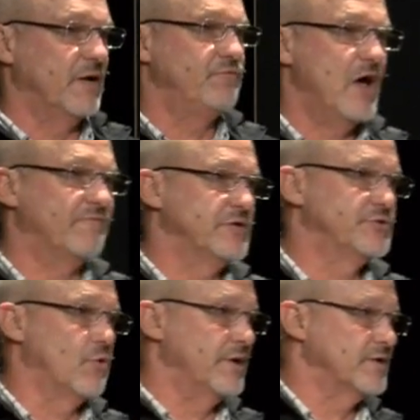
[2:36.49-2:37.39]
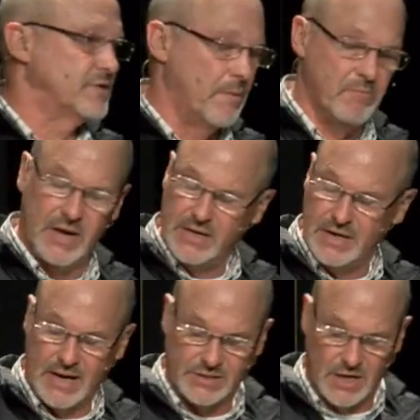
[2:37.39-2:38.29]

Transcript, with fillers: If you haven't joined us on Monday nights,